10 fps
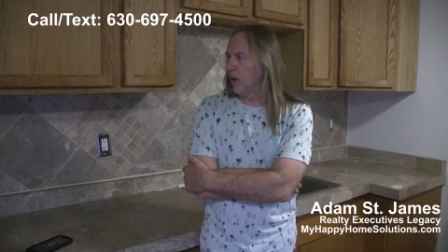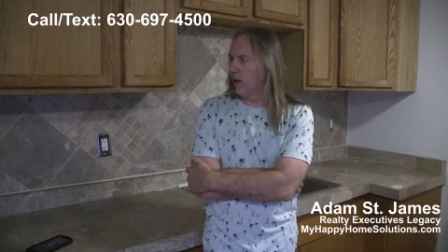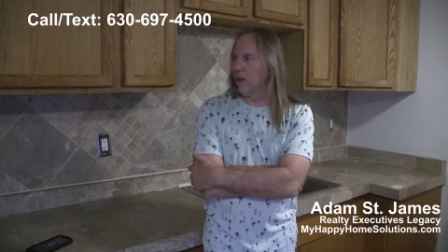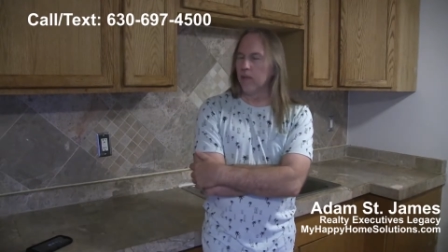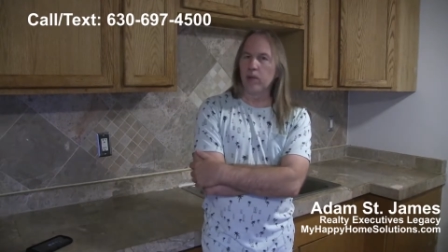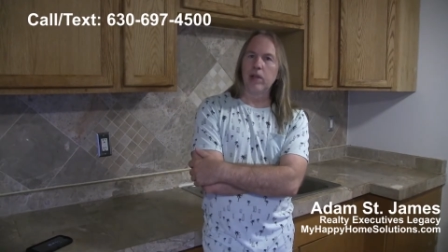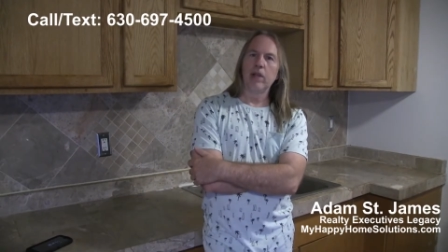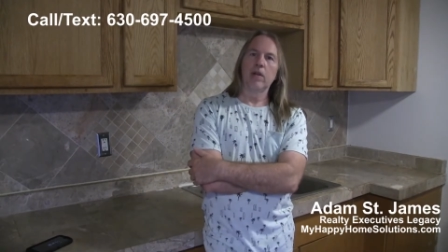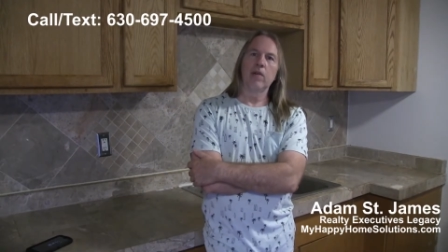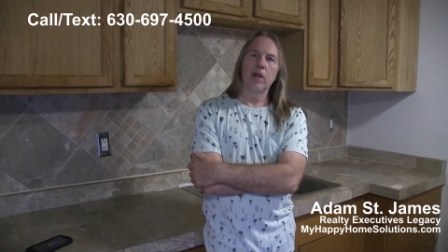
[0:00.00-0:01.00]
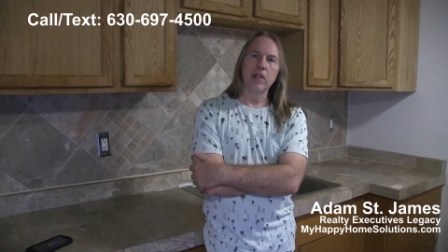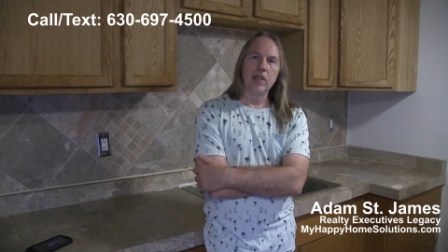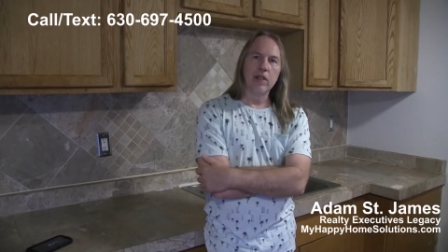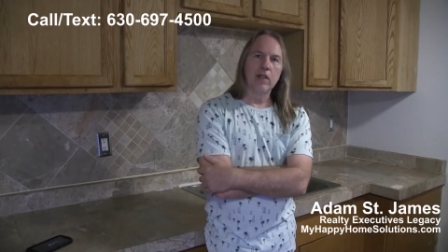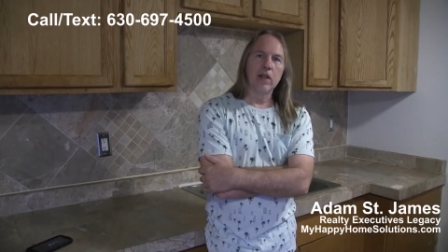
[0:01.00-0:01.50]
And we're getting a great
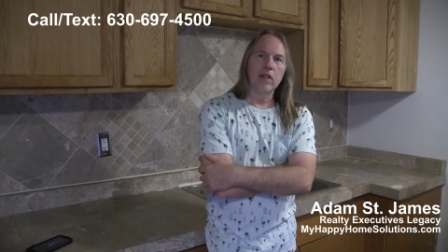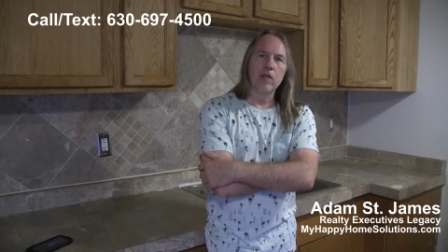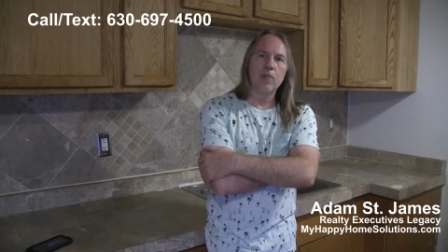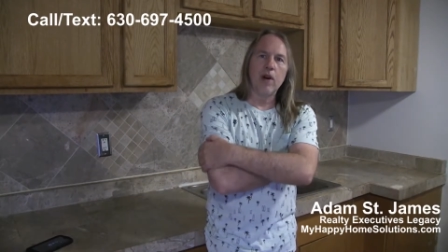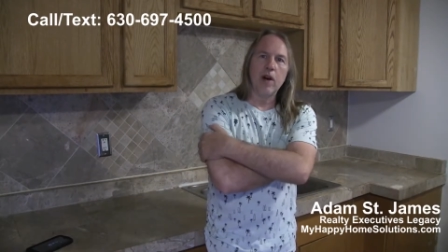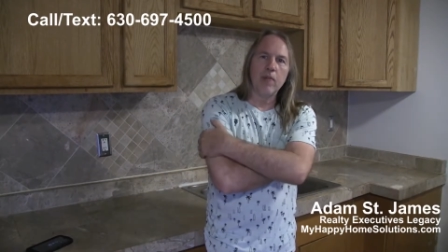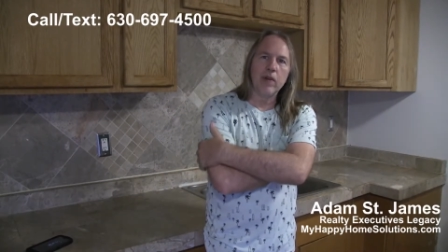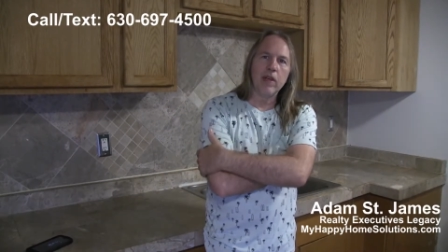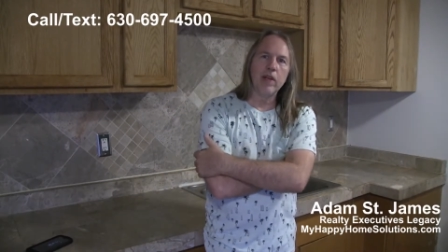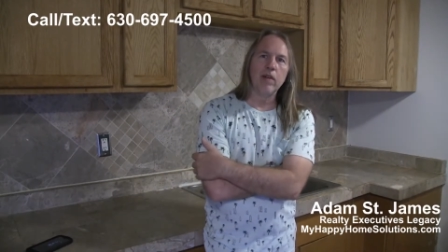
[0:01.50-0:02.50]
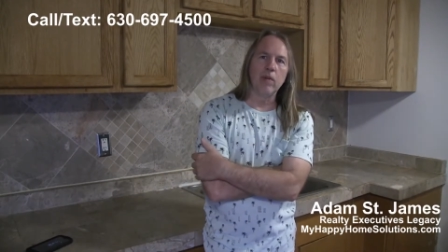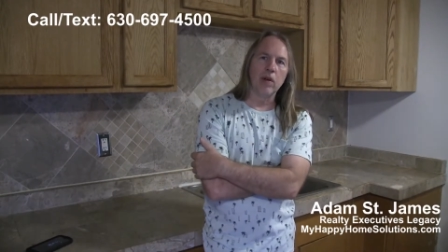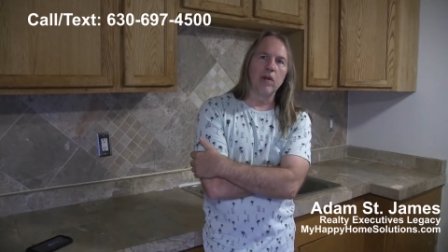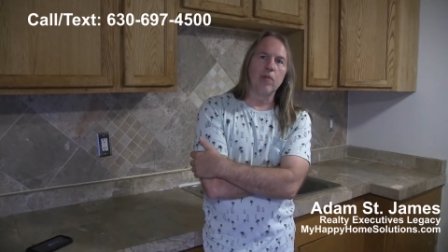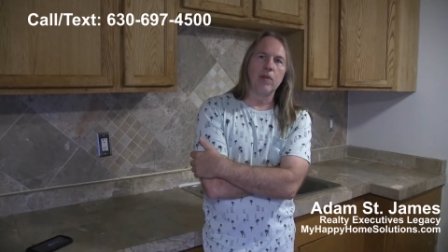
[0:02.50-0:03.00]
deal on this property. We're
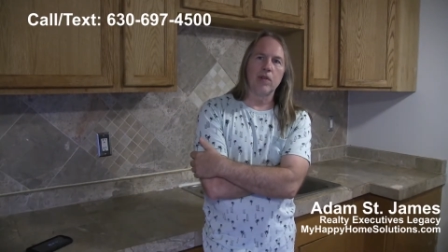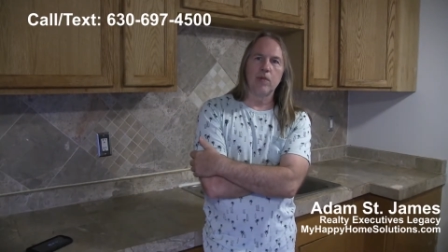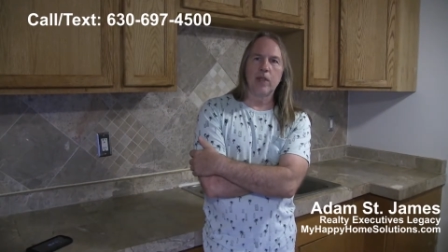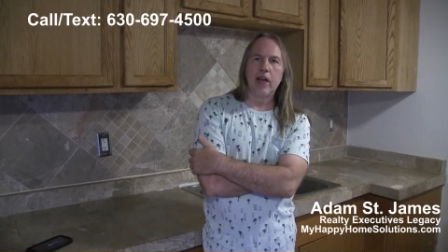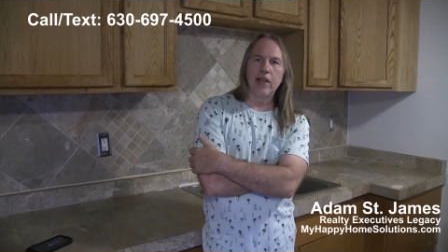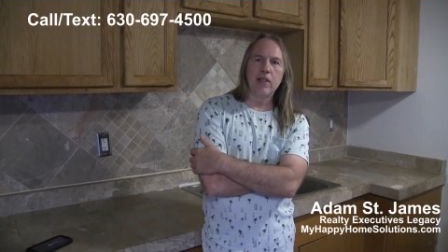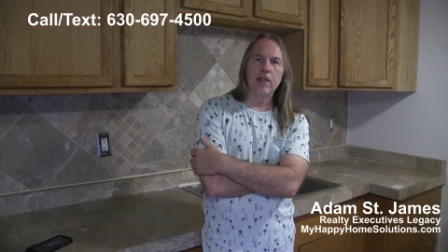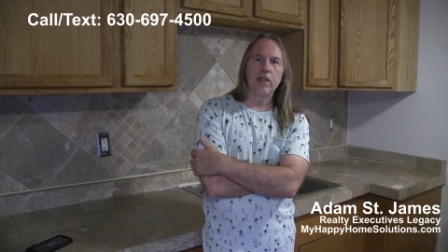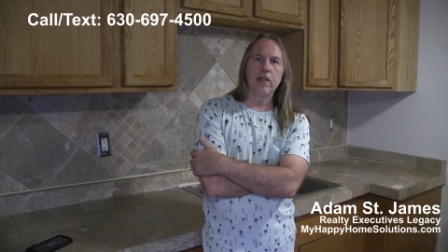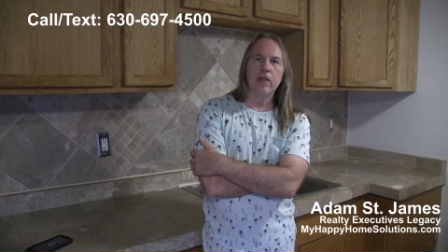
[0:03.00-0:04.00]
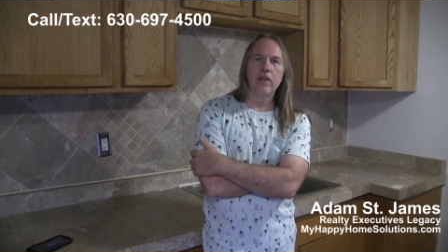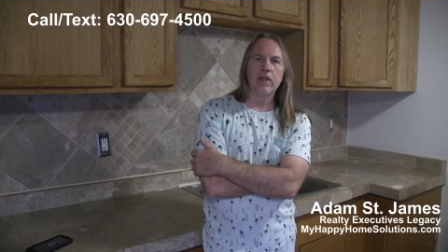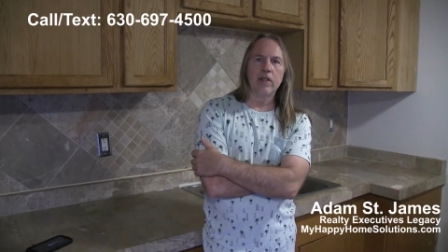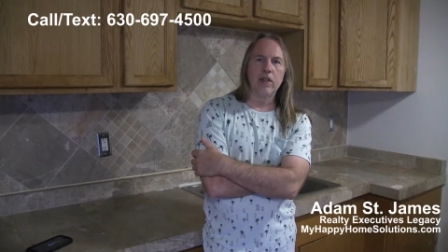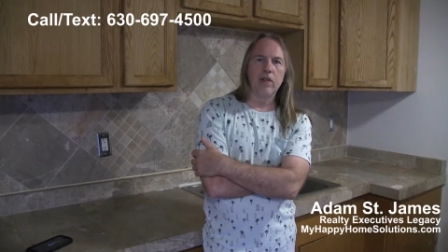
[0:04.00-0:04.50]
going to put some tenants in here
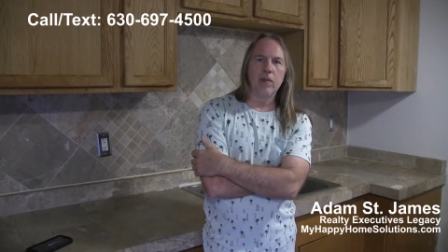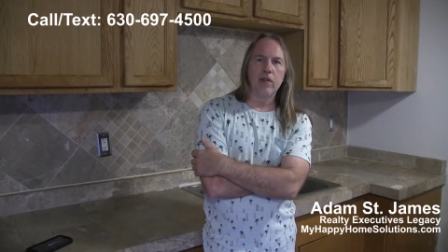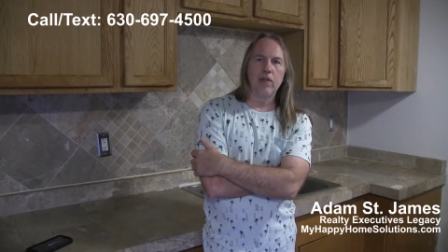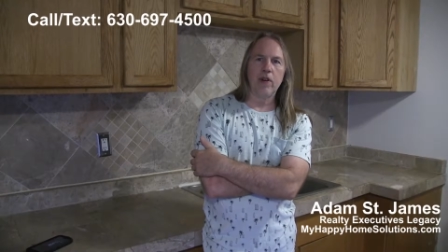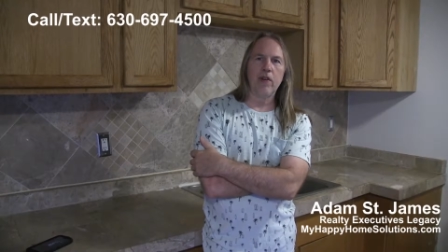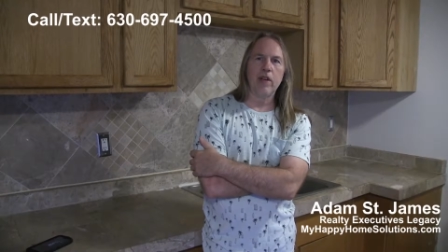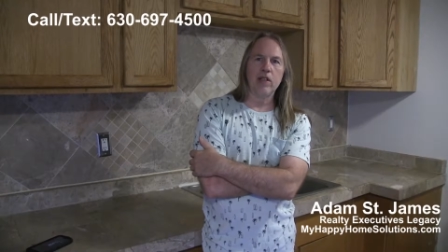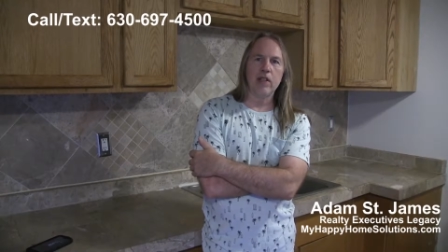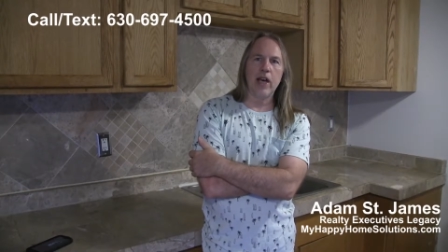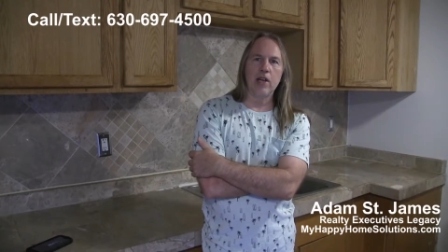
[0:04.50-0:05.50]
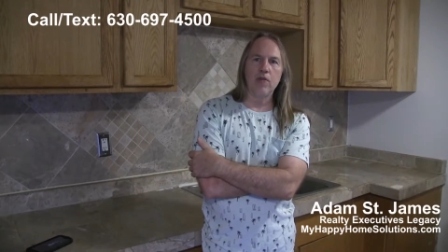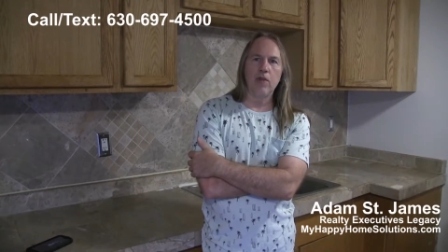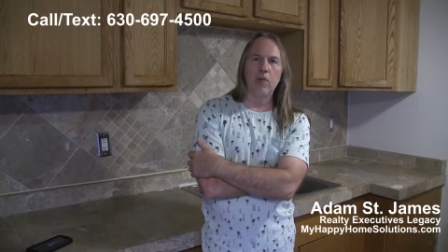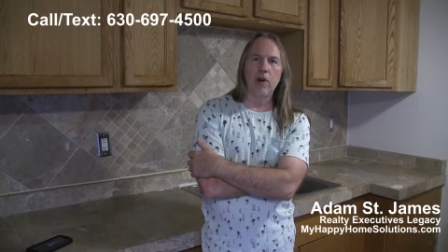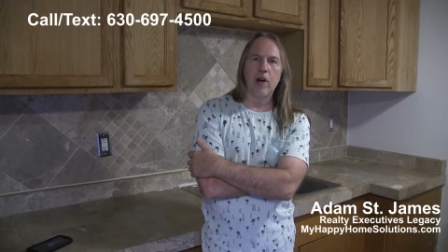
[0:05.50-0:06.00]
and it's going to be a very nice cash
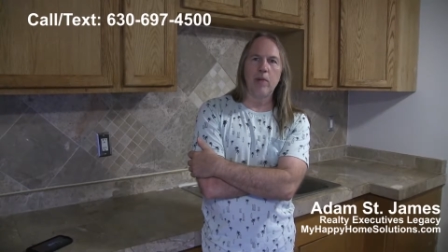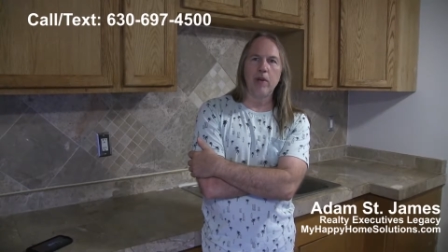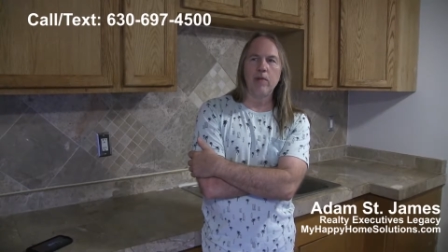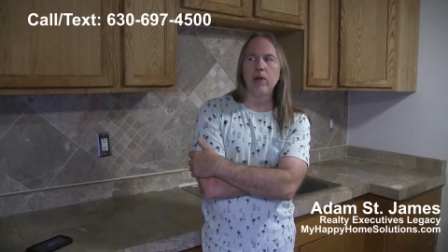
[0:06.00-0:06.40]
flow property.